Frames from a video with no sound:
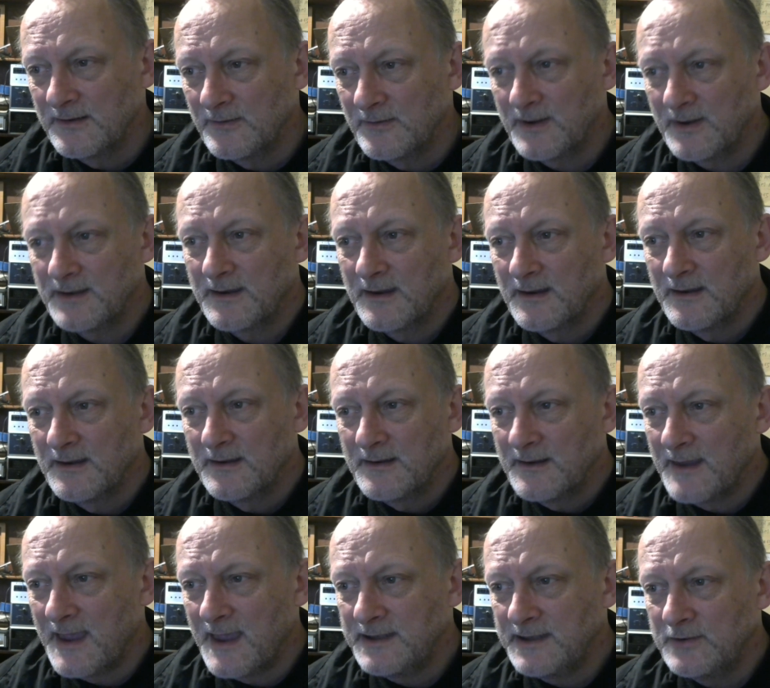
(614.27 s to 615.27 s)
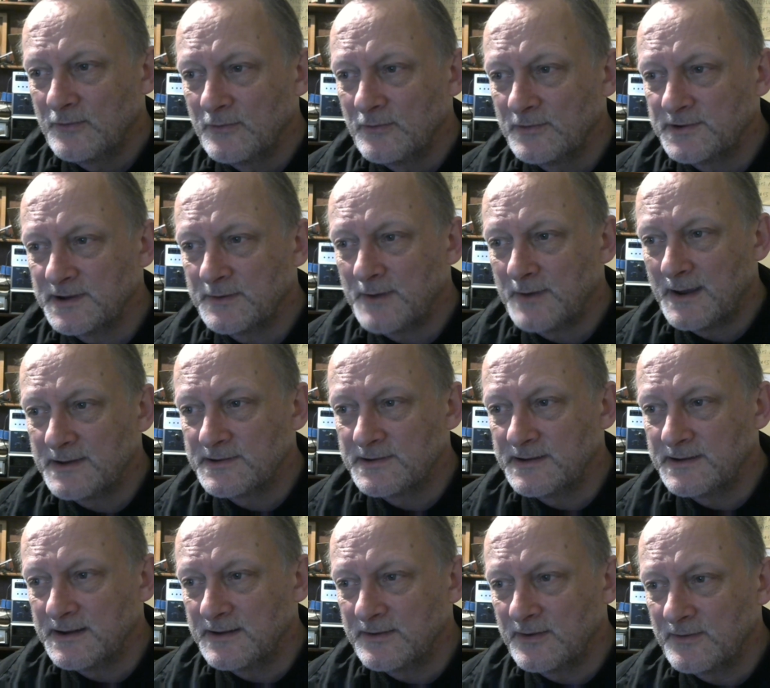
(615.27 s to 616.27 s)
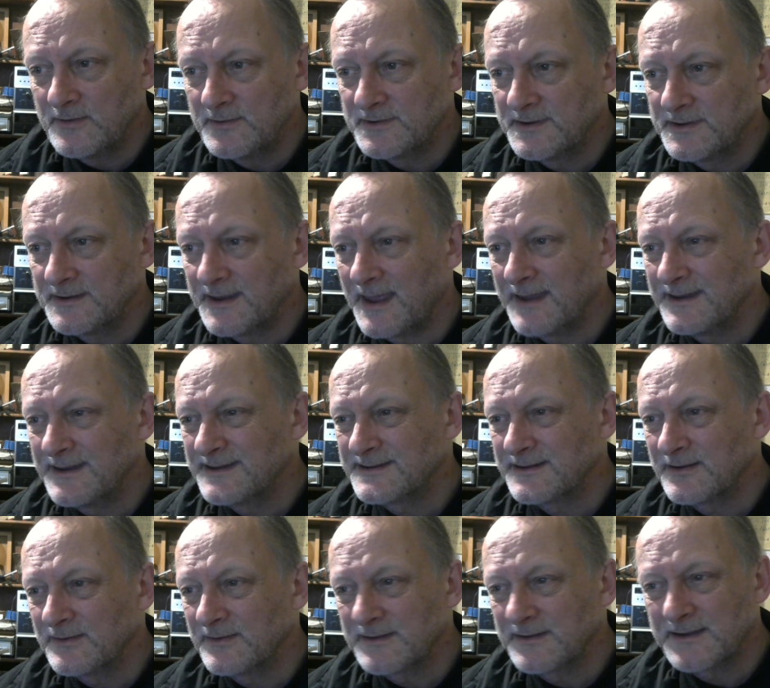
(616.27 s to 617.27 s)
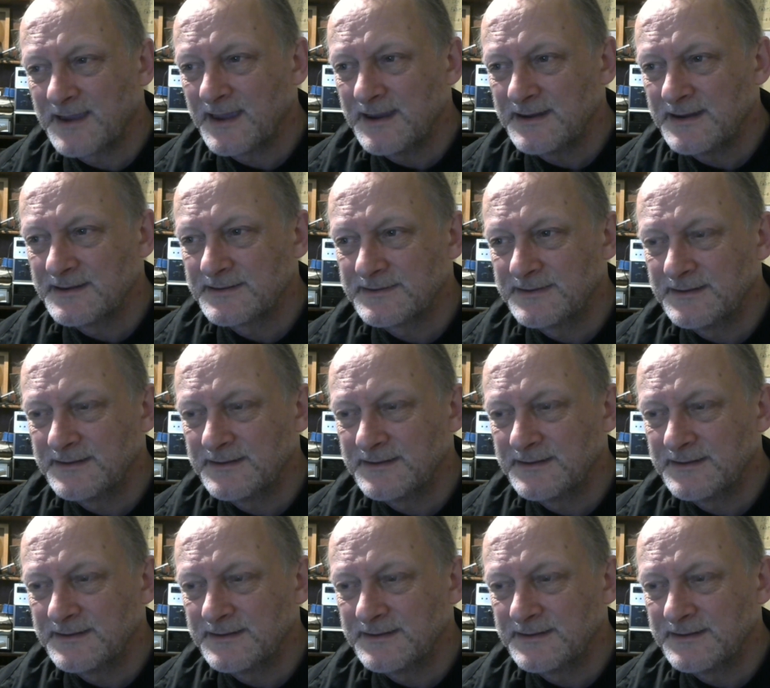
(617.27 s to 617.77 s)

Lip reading: when any audio engineer knows that that isn't the case,